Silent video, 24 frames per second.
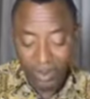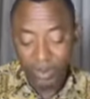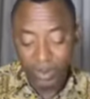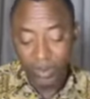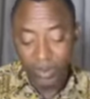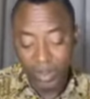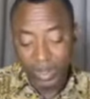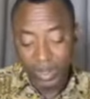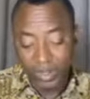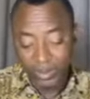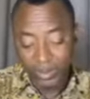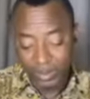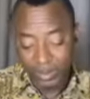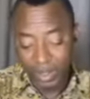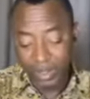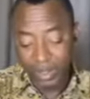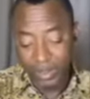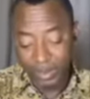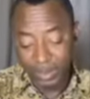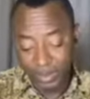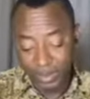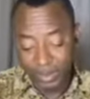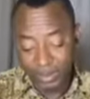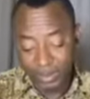Oh, wow,
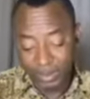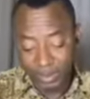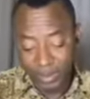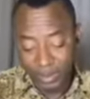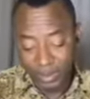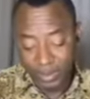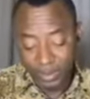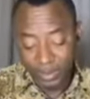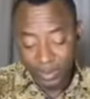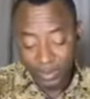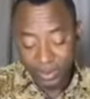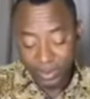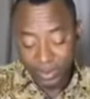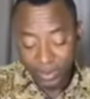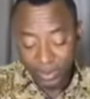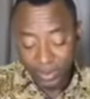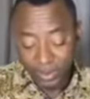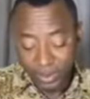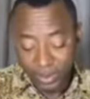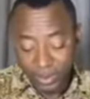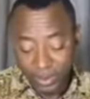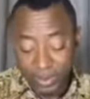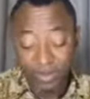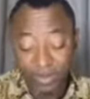thank you.
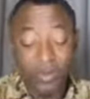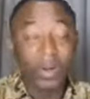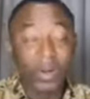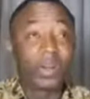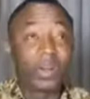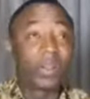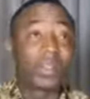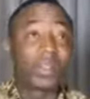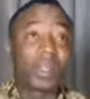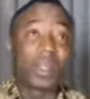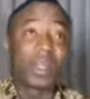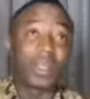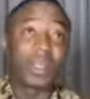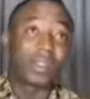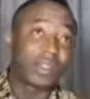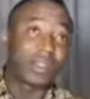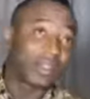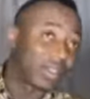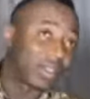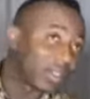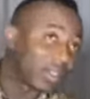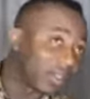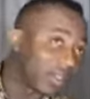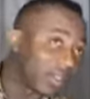So,
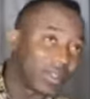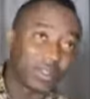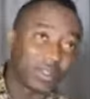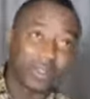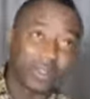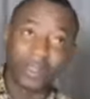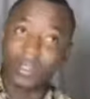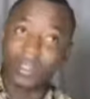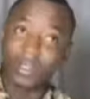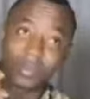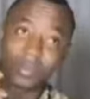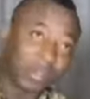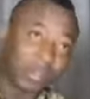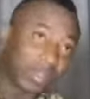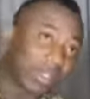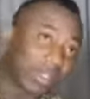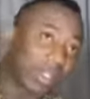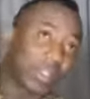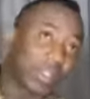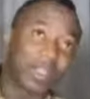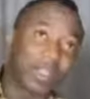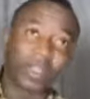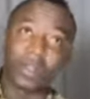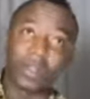volunteers, just be
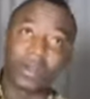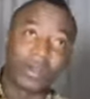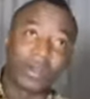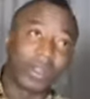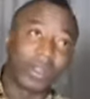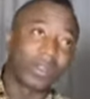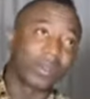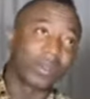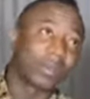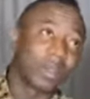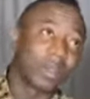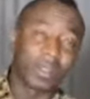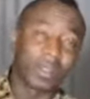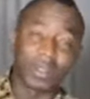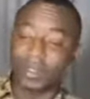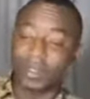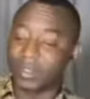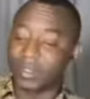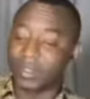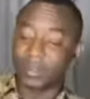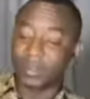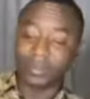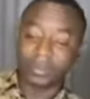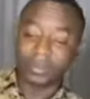sending your
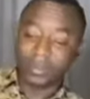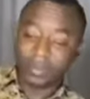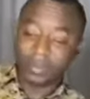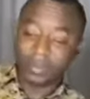resumes.